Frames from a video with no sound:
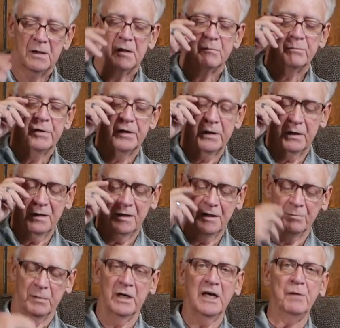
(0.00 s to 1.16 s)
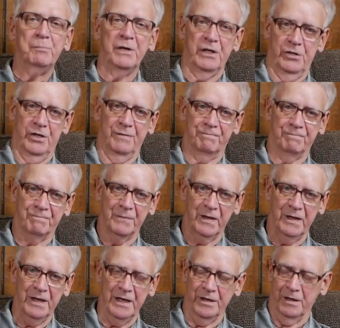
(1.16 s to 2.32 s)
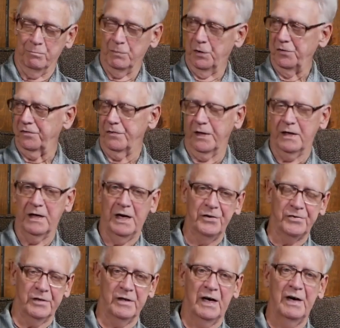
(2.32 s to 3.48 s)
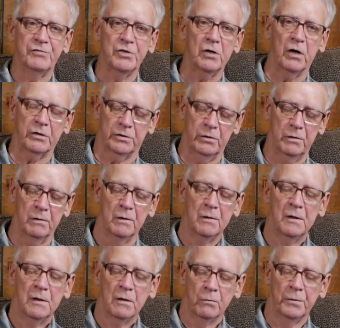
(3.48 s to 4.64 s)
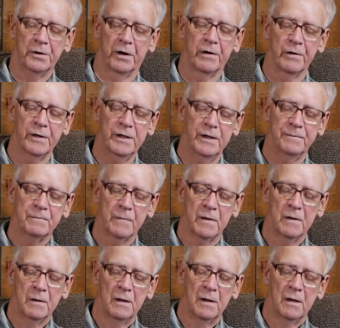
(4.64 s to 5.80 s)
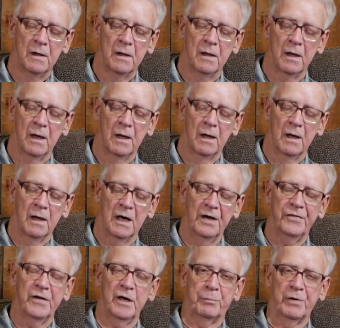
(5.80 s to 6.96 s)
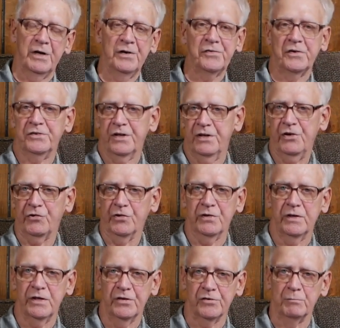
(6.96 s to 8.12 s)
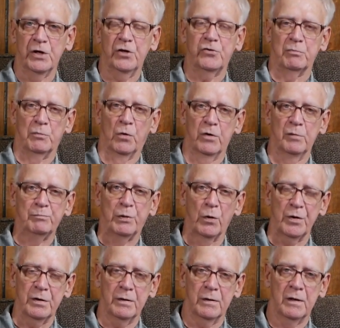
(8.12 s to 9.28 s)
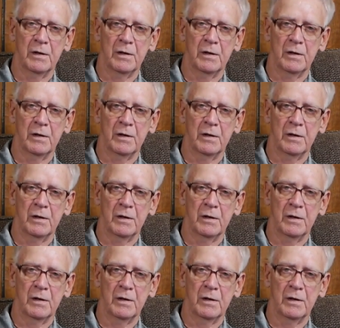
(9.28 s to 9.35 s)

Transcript: But in my opinion, and most of the guys that I've talked to would agree, I think presentation is much more important.